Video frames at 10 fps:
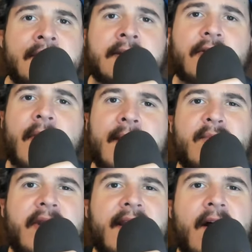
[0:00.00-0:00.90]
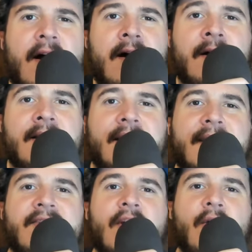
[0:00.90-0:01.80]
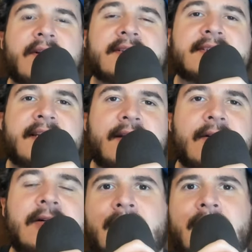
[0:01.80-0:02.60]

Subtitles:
Graham Rahal, and Nolan Siegel.